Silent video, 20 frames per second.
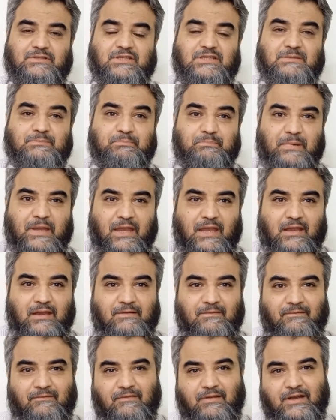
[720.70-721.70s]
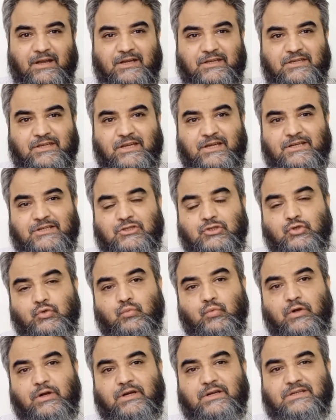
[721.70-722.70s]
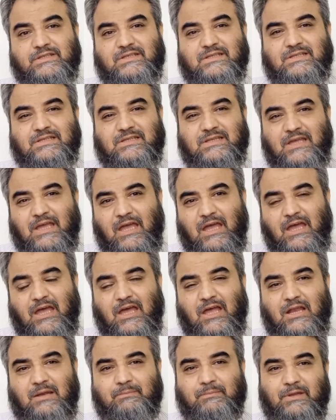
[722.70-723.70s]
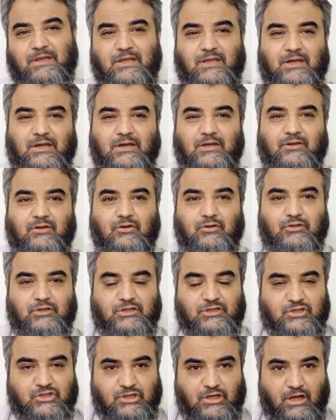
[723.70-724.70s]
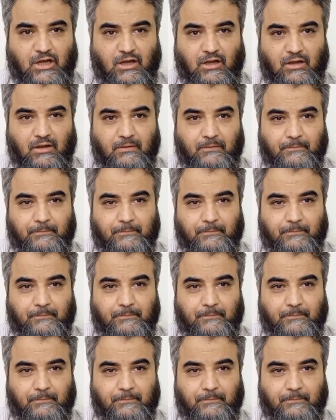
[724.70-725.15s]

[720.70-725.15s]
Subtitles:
this pain radiates towards scalp, ear, or the jaw.